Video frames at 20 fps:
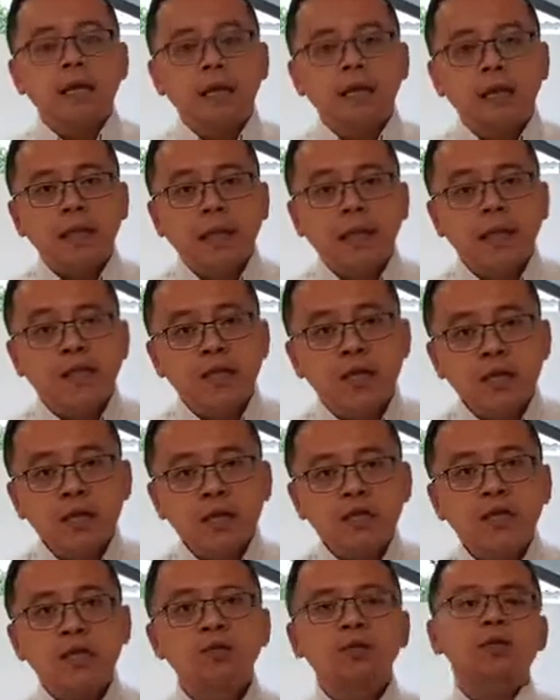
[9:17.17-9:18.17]
It
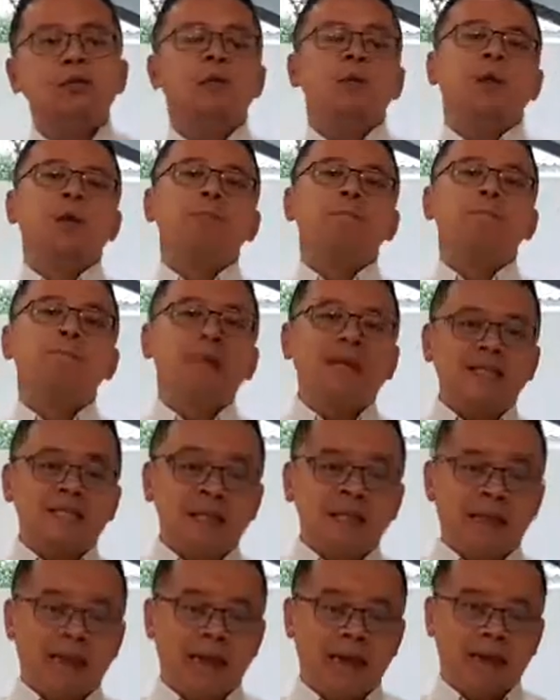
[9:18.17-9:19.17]
doesn't
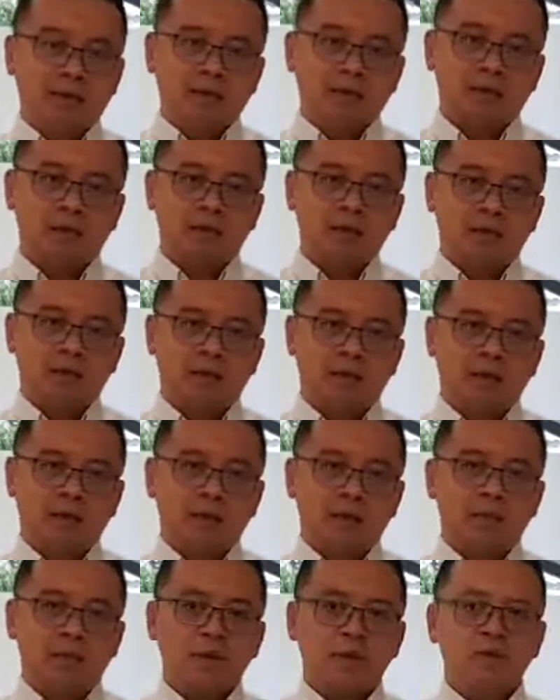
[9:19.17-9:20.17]
mitigate
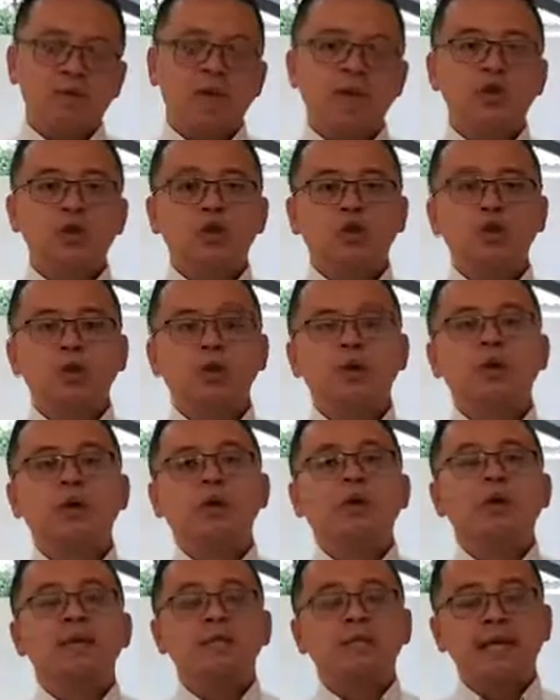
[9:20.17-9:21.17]
potential
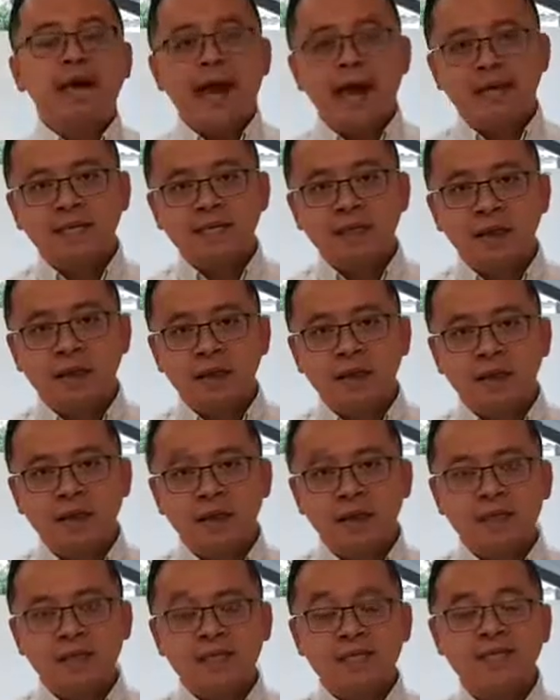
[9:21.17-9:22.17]
tax
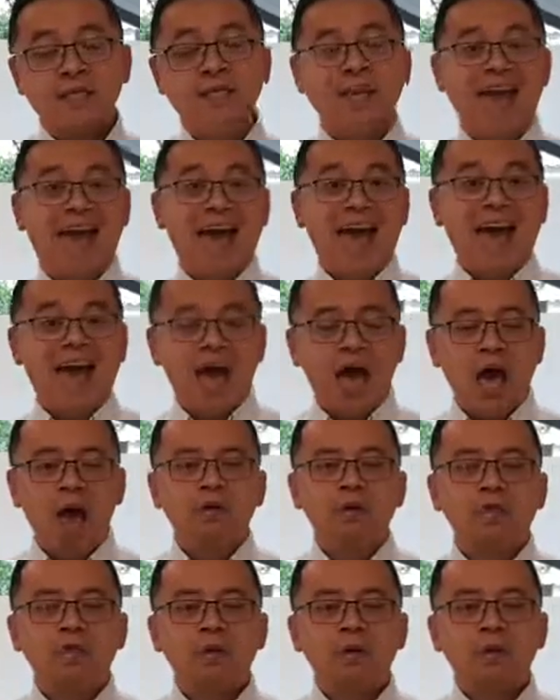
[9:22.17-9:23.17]
liabilities that they
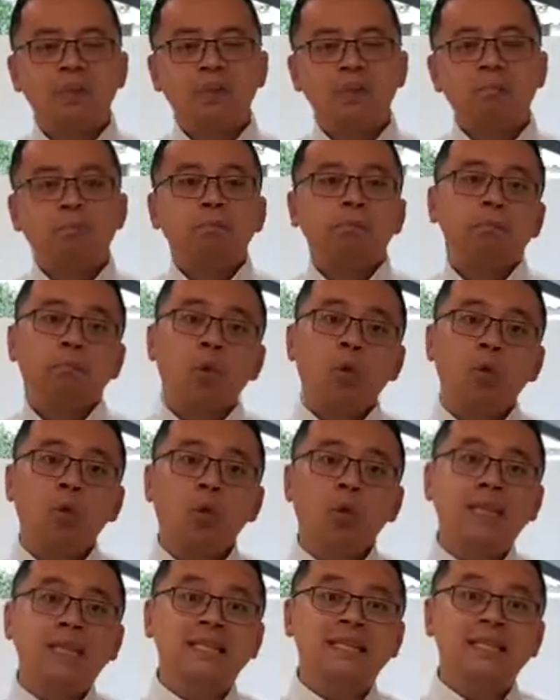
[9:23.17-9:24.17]
have, but
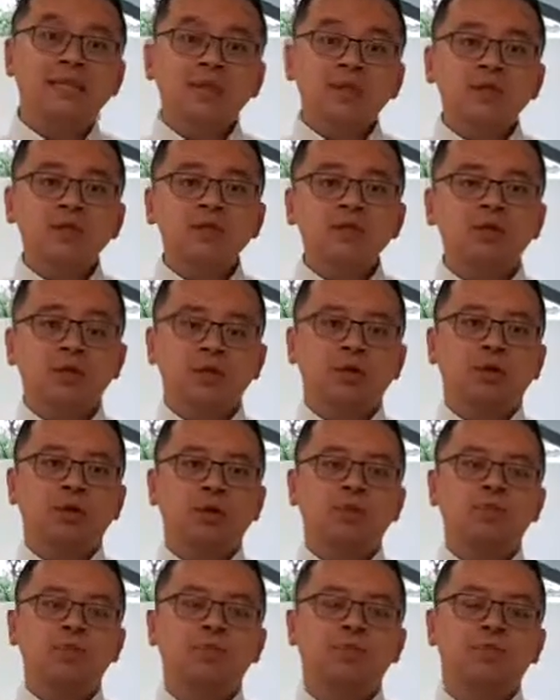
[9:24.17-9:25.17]
what it does
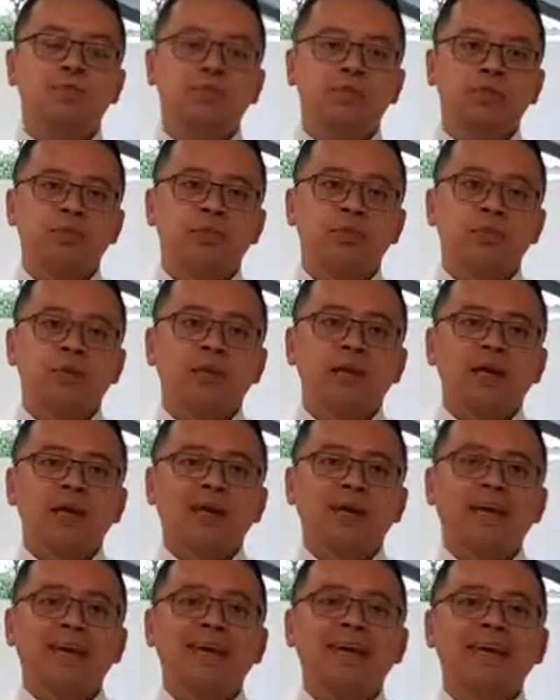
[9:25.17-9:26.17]
do,
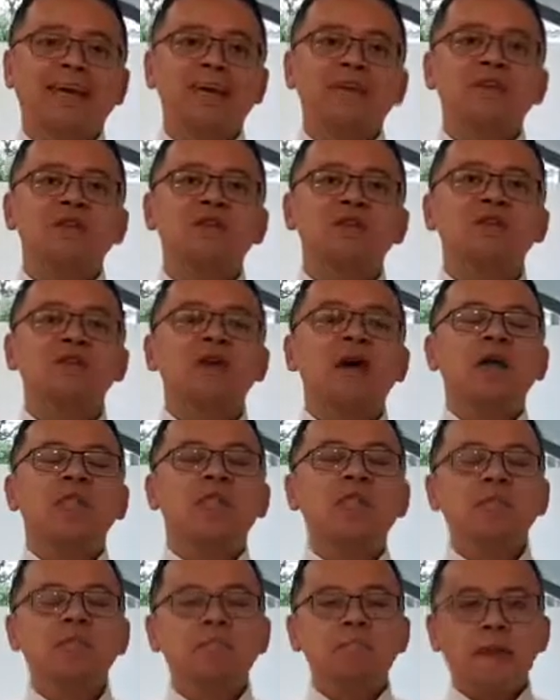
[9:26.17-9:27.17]
it gives them
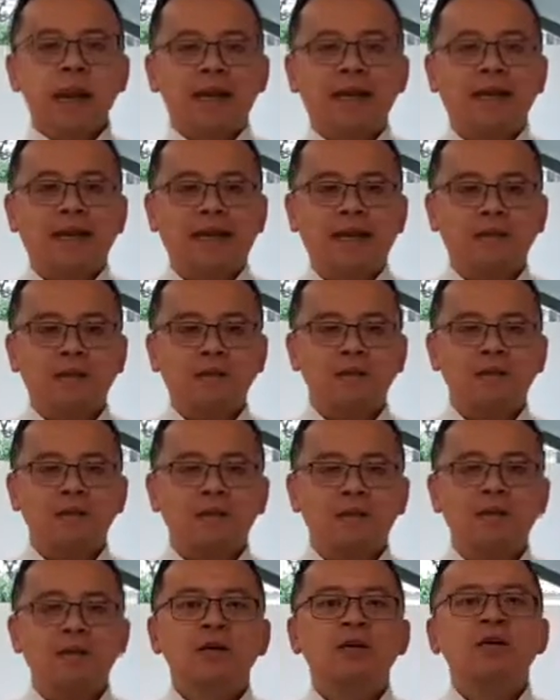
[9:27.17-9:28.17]
the money
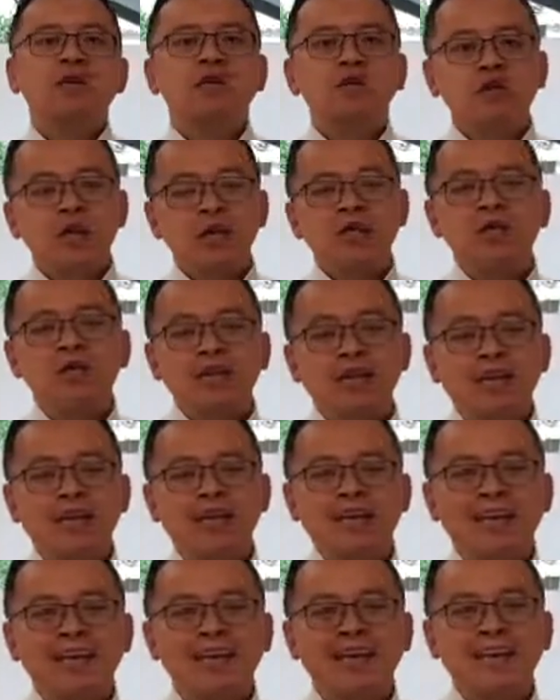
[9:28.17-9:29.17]
just in
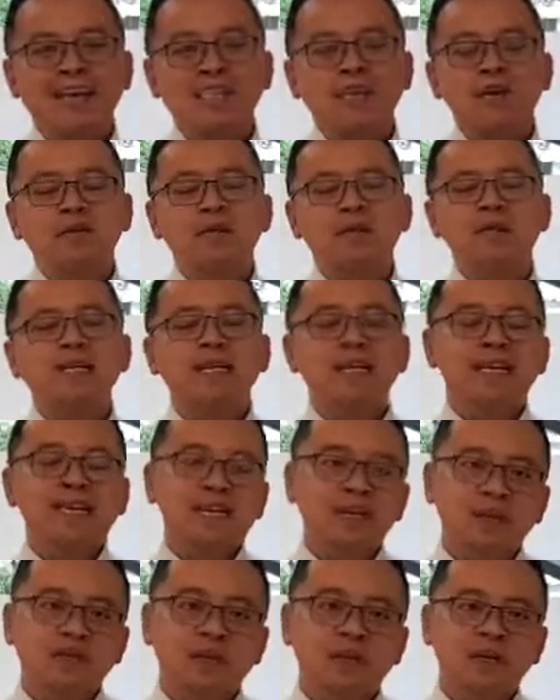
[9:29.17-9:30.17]
case there are
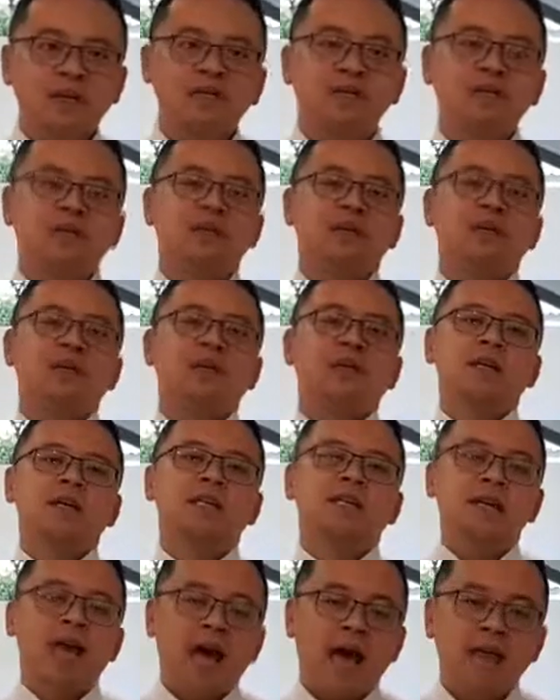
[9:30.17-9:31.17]
significant
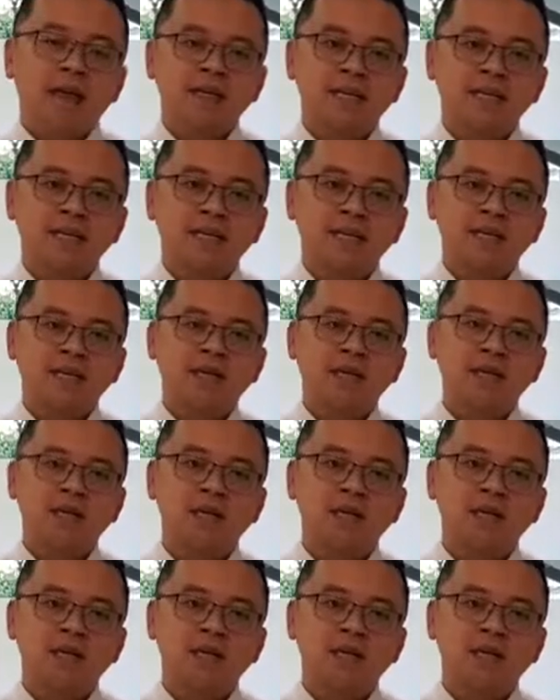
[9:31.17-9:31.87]
taxes